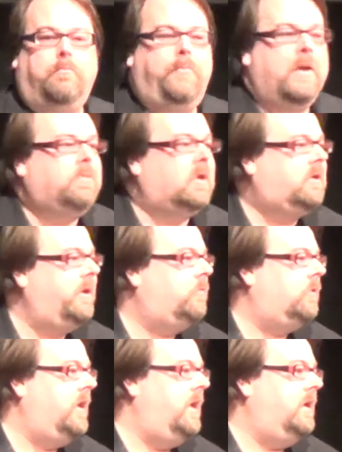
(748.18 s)
biblically
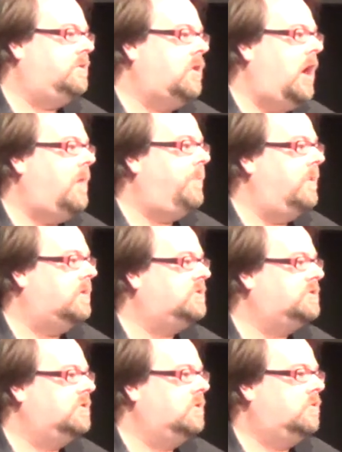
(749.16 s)
related
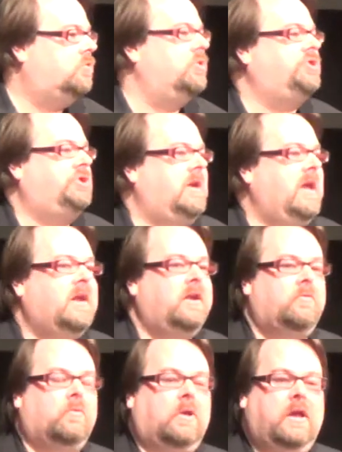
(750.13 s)
topics,
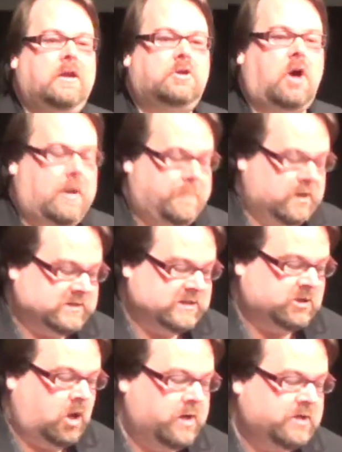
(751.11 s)
Christianity-related topics,
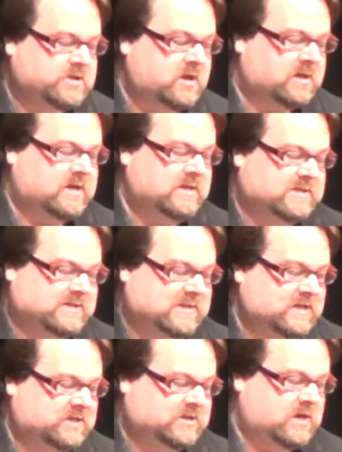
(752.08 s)
as long as they're
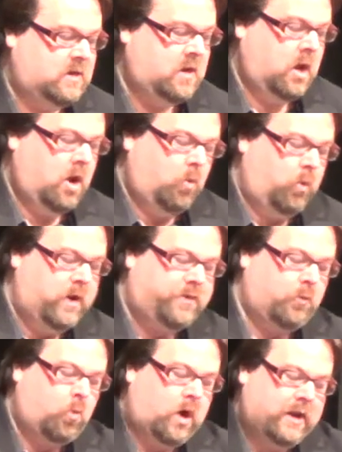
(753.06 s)
consistent
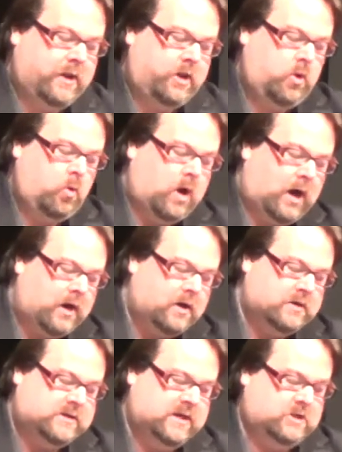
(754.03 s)
with what you are
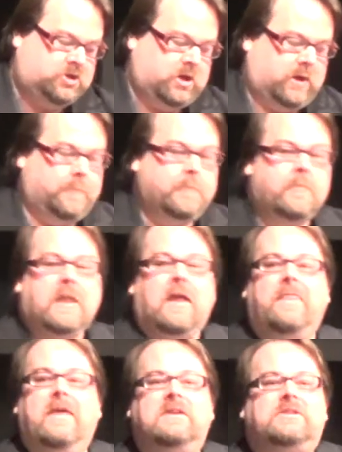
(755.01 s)
teaching.
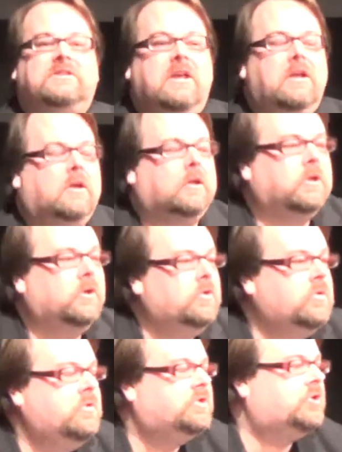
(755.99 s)
This
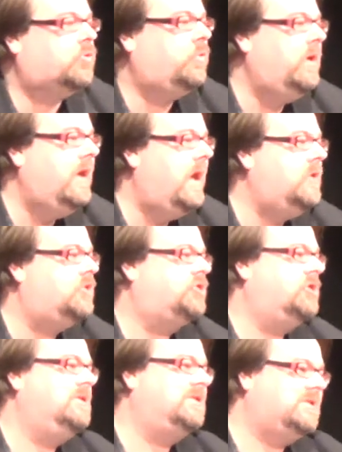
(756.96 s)
includes
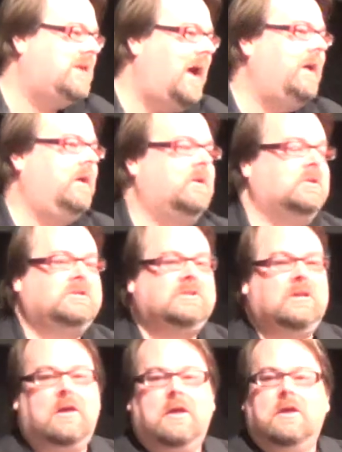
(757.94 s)
creation
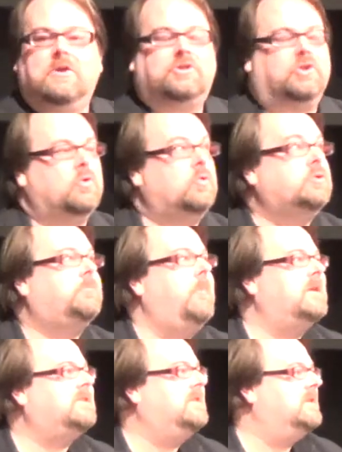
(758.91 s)
science. Schools
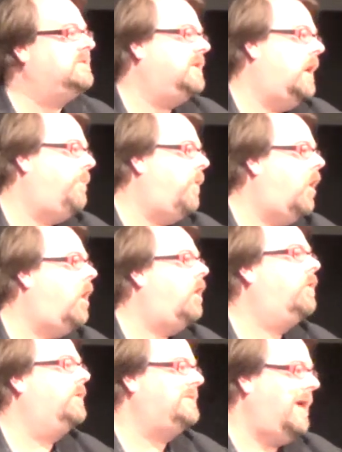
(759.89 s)
mess this up
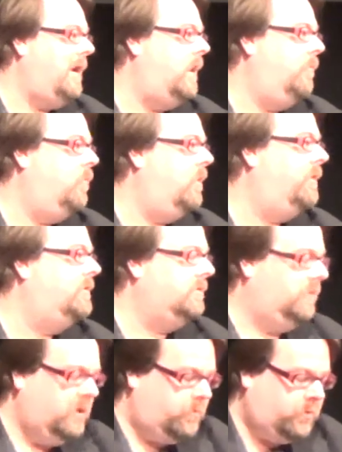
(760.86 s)
all the time, whether
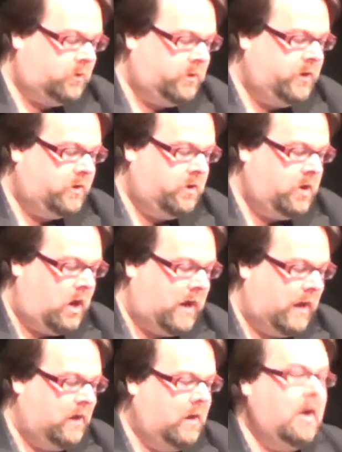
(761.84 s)
deliberately or
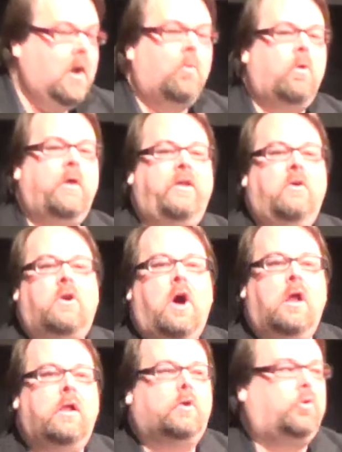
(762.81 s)
not. Whether you
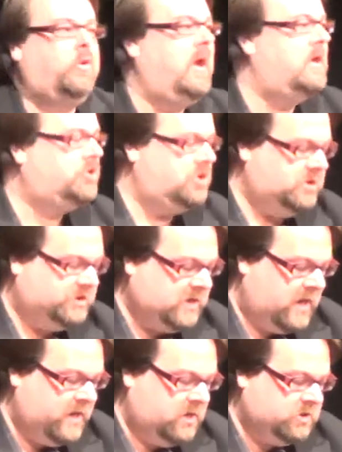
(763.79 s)
call it creation
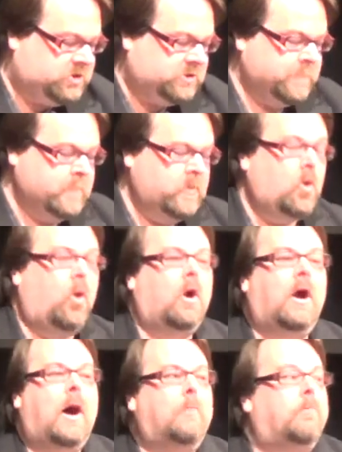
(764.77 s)
science
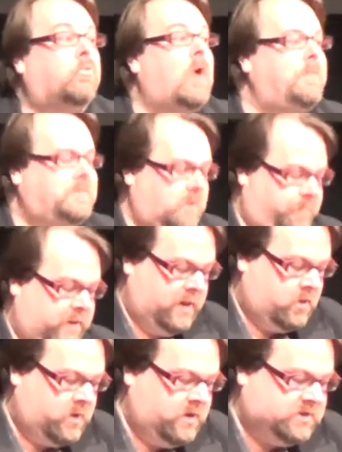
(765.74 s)
or abrupt
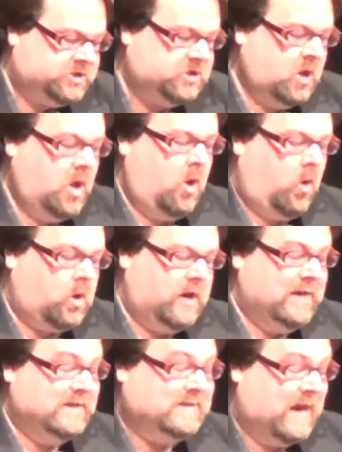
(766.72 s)
appearance
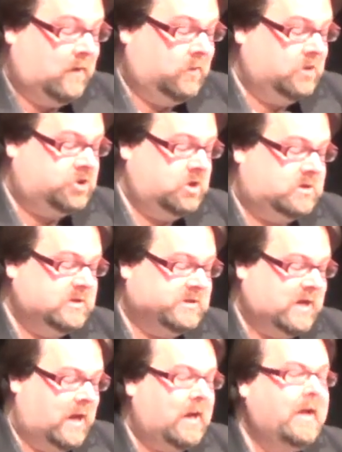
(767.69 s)
or intelligent
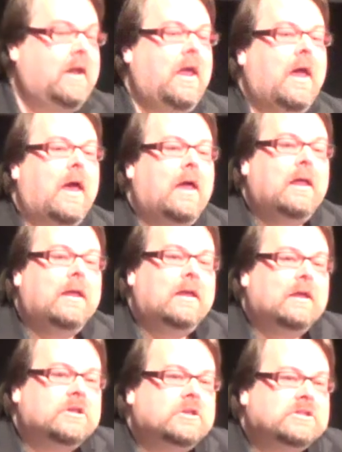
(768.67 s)
design,
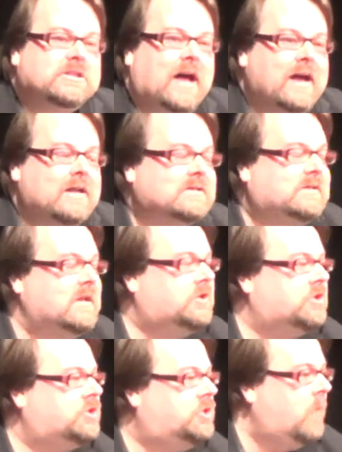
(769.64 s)
science
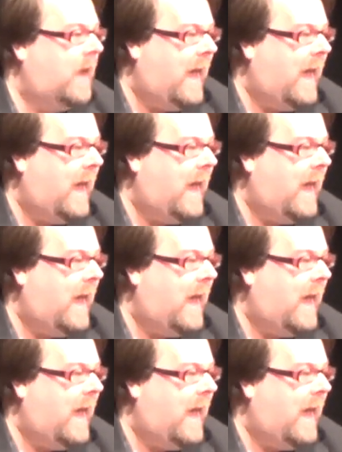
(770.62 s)
teachers, you